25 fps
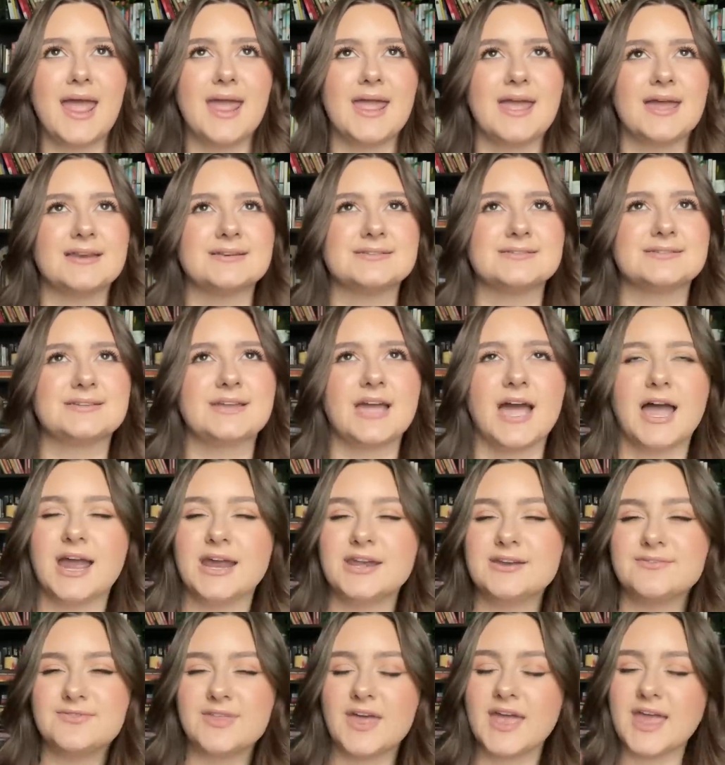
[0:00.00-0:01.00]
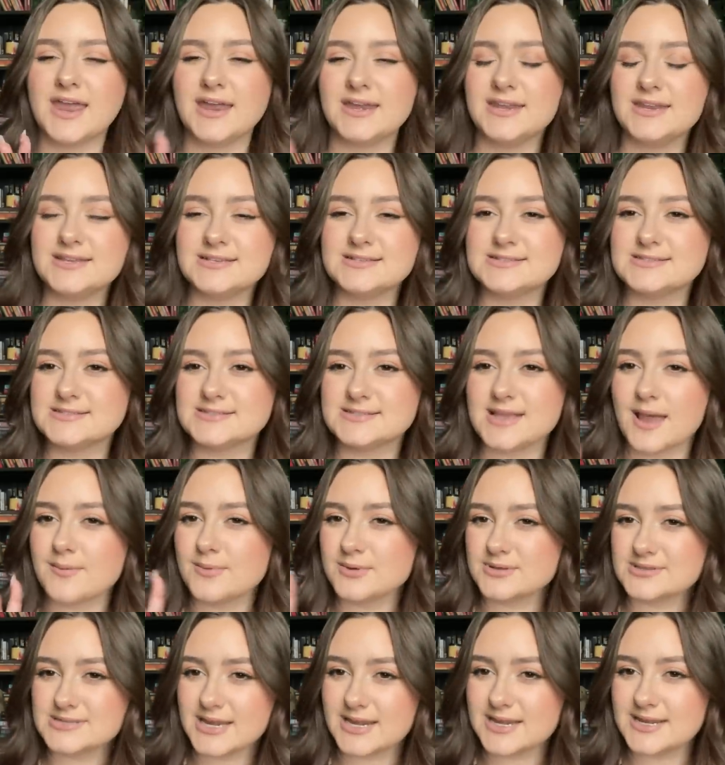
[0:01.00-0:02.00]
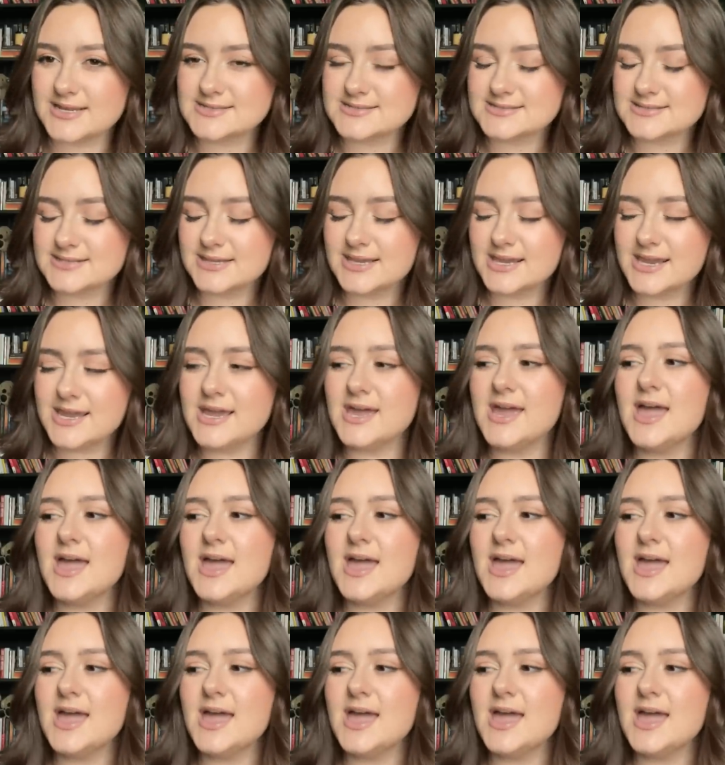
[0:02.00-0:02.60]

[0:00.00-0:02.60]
and kind of the 80s simultaneously.